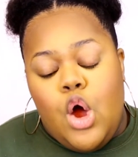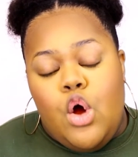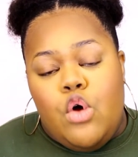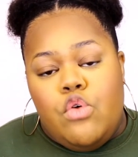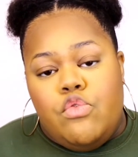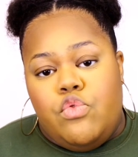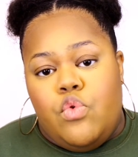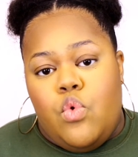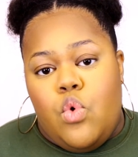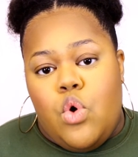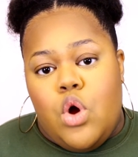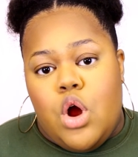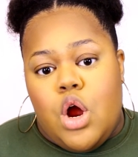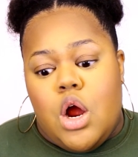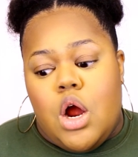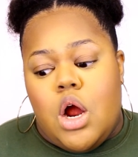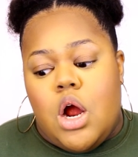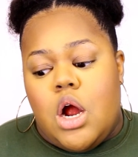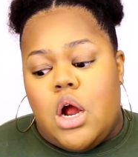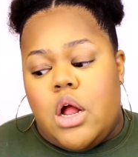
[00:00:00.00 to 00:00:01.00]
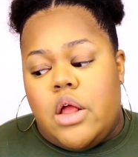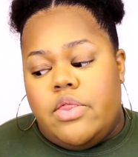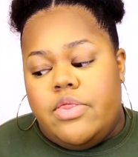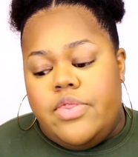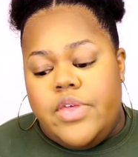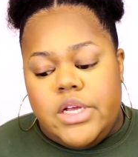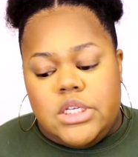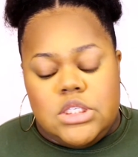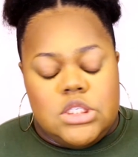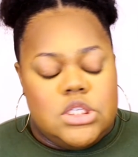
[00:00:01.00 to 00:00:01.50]
For
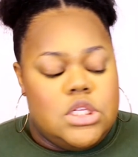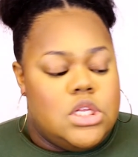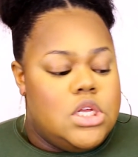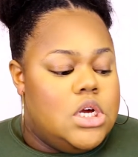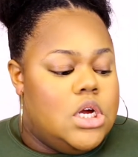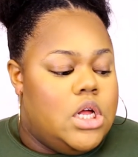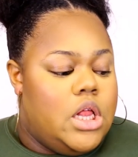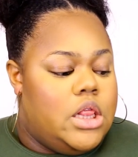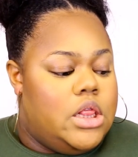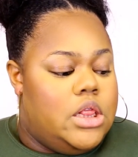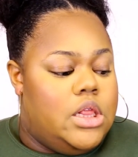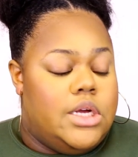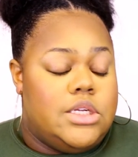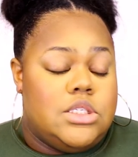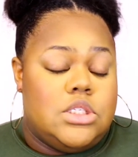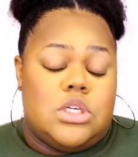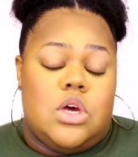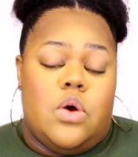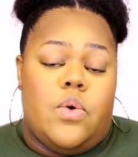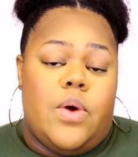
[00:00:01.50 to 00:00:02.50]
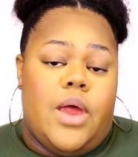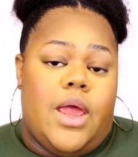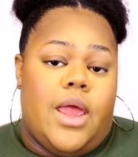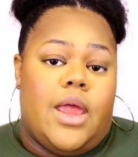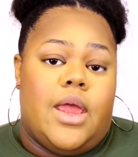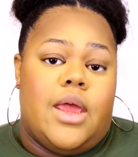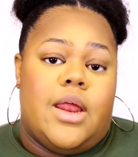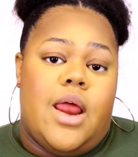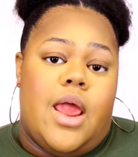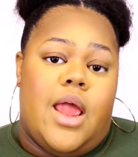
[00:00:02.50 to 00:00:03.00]
this look, let's go
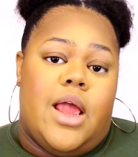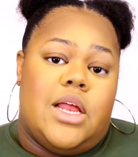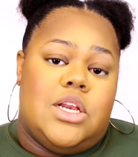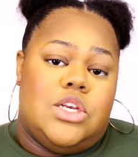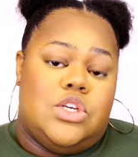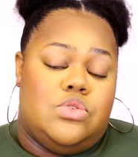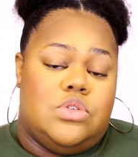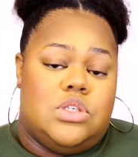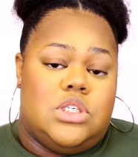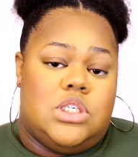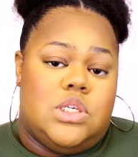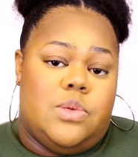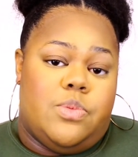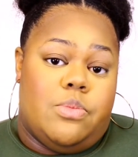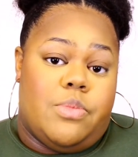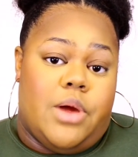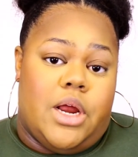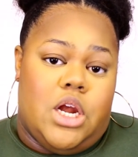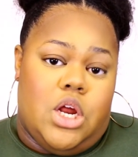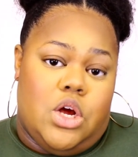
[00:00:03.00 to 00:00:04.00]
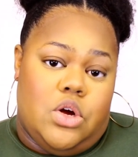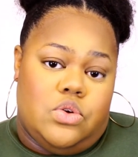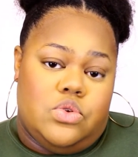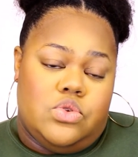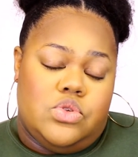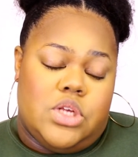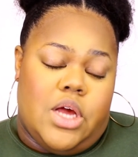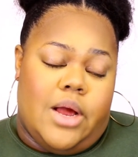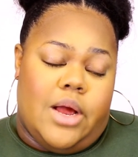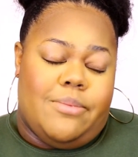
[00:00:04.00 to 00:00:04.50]
ahead and do the tip of my
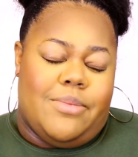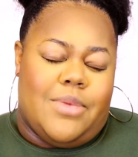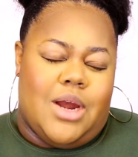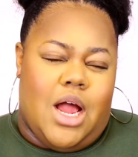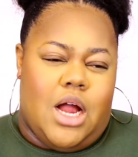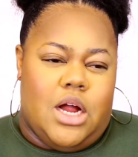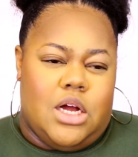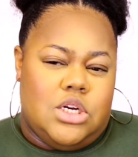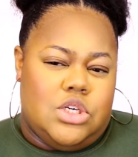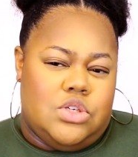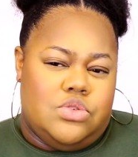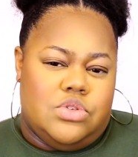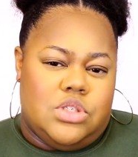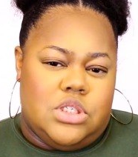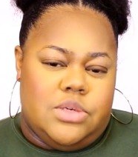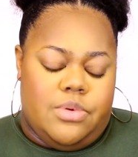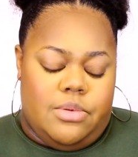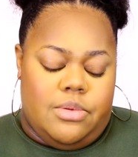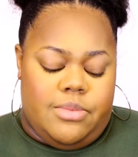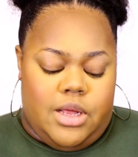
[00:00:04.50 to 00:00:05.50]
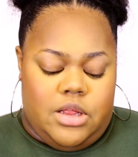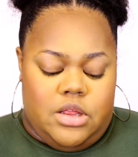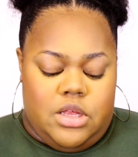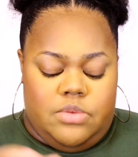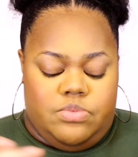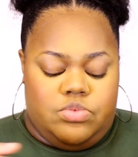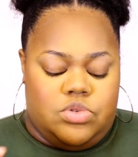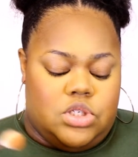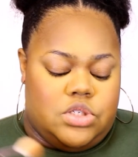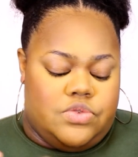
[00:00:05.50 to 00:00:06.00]
nose. I'm not going to do the tip of my
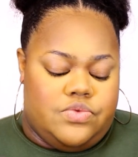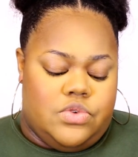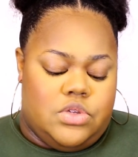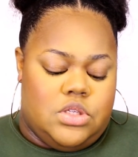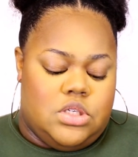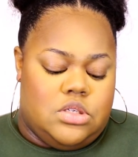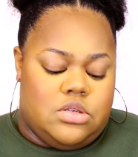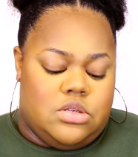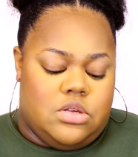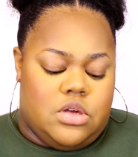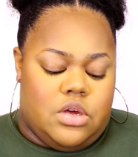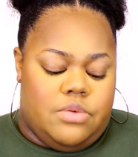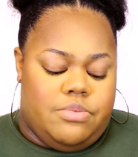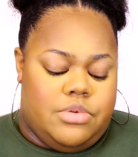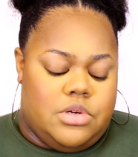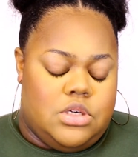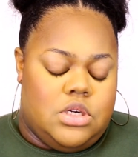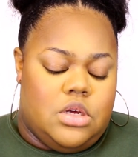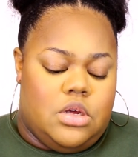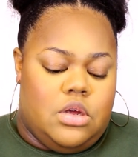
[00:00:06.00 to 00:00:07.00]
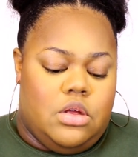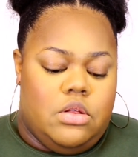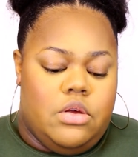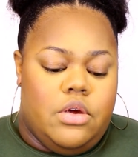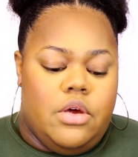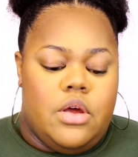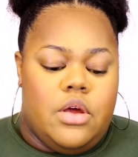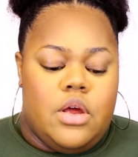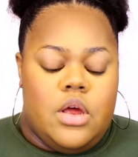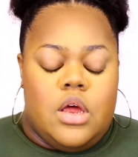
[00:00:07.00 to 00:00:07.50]
lip just for this look in
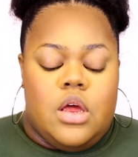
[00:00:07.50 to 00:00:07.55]
particular.